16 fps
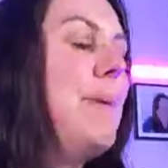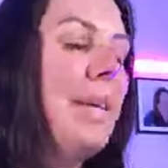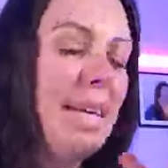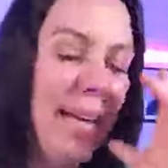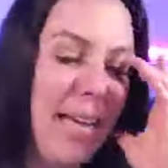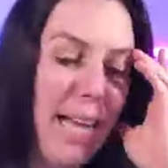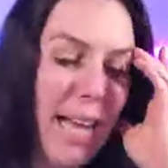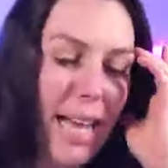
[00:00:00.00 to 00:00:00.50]

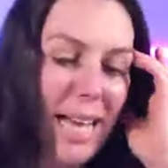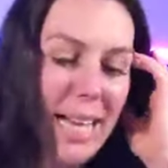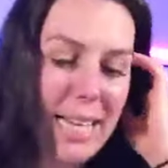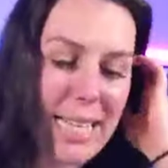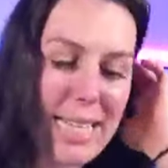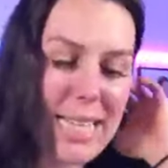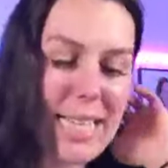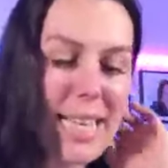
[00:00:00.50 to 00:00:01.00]

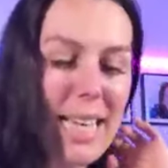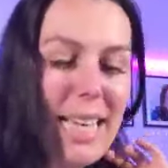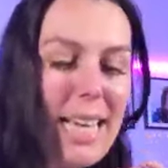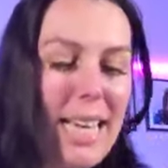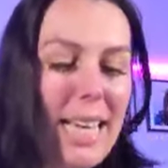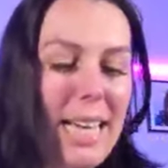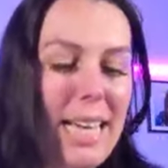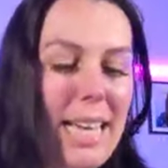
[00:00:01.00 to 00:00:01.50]
because
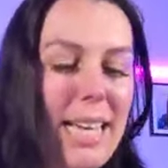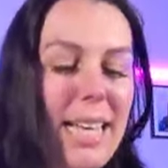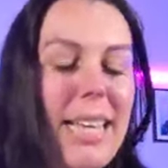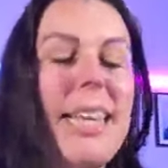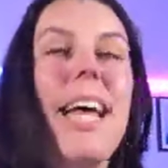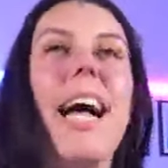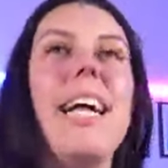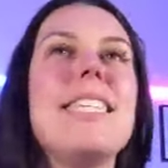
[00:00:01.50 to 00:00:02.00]

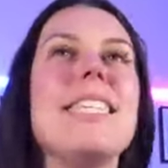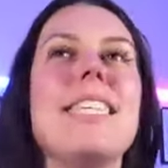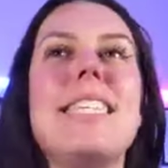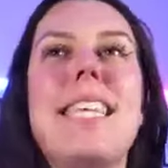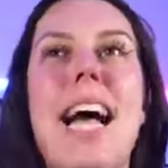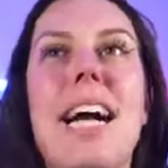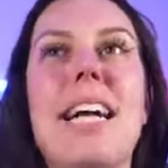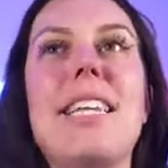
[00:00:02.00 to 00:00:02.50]
that's
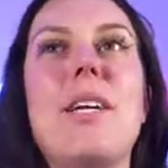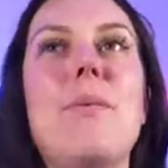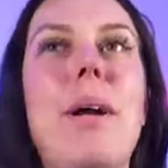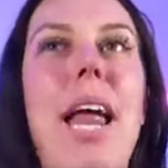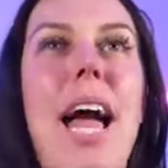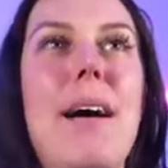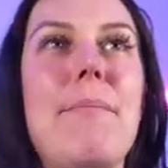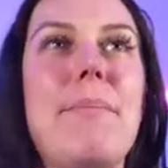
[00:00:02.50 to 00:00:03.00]
exactly
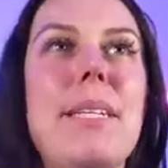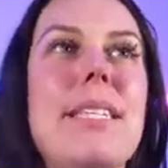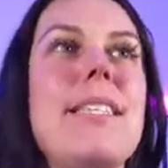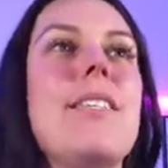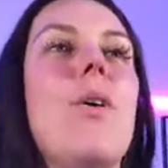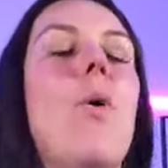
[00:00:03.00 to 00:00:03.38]
what happens.